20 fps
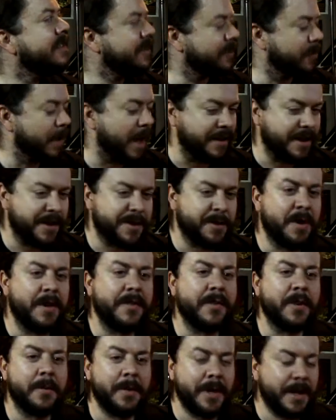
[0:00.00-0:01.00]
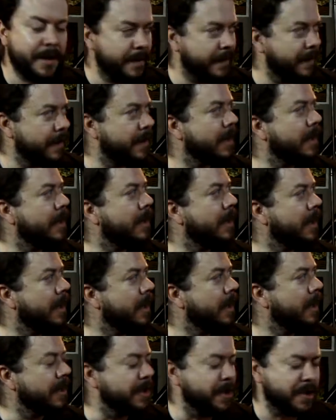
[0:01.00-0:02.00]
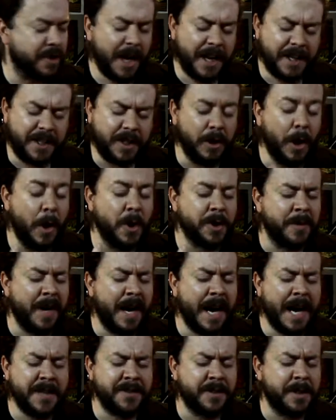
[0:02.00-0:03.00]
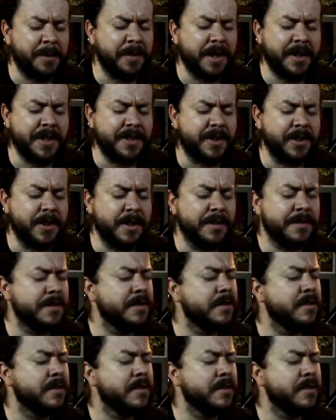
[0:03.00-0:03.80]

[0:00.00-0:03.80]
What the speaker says: Block this one for a bit. Usually I close my eyes when I play this group.